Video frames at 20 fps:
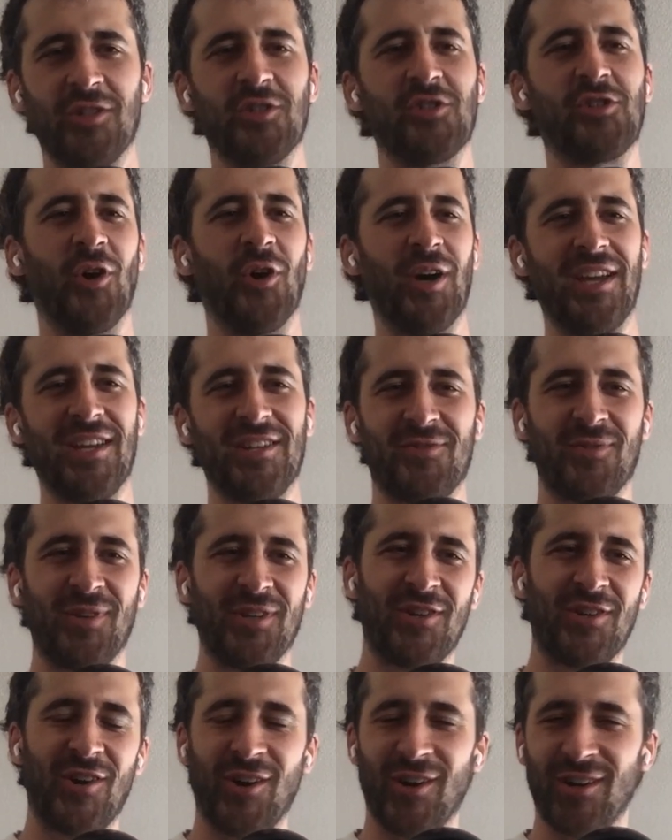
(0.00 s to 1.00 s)
joyous
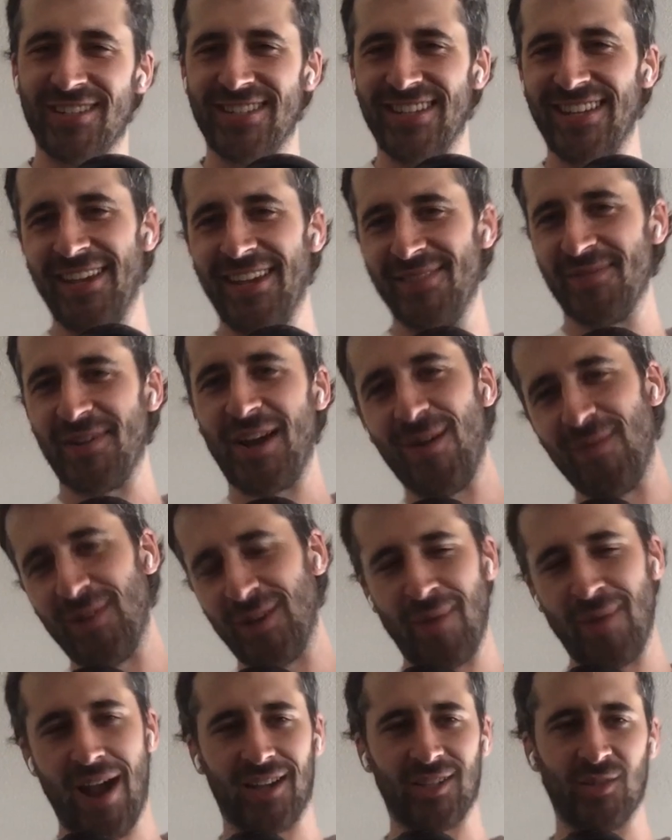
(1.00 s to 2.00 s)
return to him
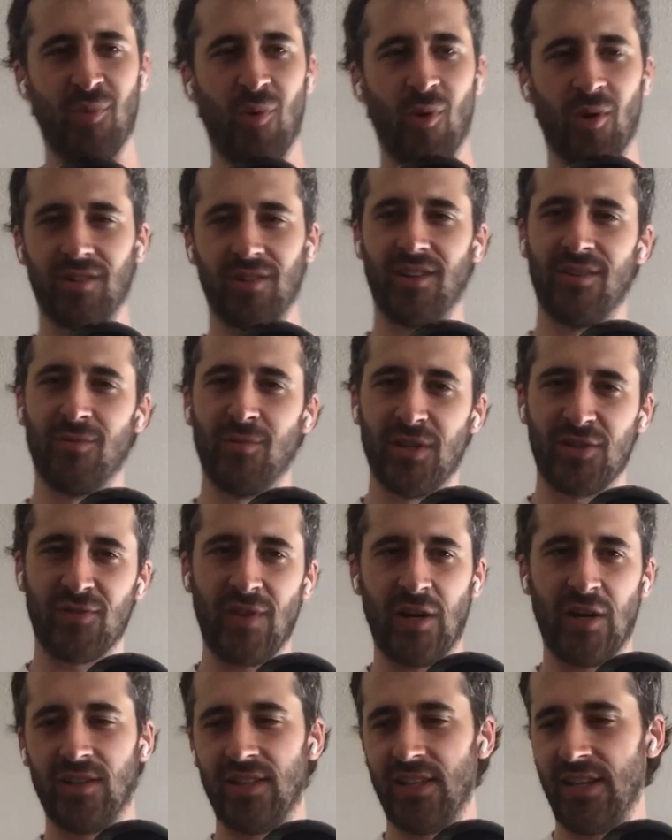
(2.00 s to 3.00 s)
coming back to Portland, which
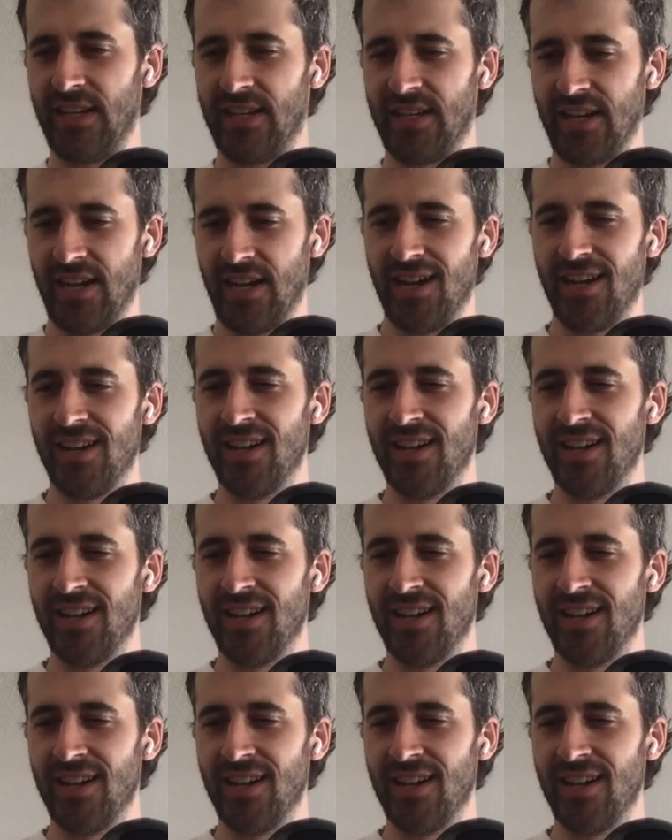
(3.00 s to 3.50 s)
felt like